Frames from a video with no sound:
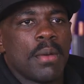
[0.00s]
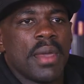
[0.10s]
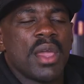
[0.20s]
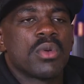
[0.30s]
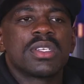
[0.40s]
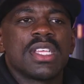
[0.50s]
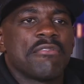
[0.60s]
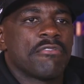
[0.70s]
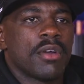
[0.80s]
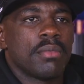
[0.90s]
Hey, where is that
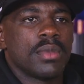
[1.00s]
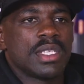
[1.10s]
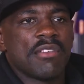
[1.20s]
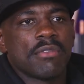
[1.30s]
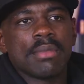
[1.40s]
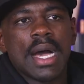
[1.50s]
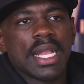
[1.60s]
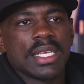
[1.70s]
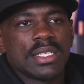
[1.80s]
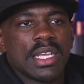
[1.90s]
from? Is that from
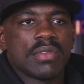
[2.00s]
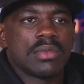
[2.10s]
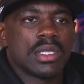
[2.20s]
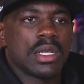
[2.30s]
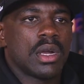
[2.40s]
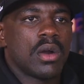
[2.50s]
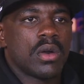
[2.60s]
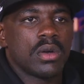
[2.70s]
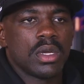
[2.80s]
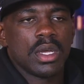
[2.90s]
Mali? Is that from
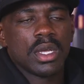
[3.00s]
Senegal?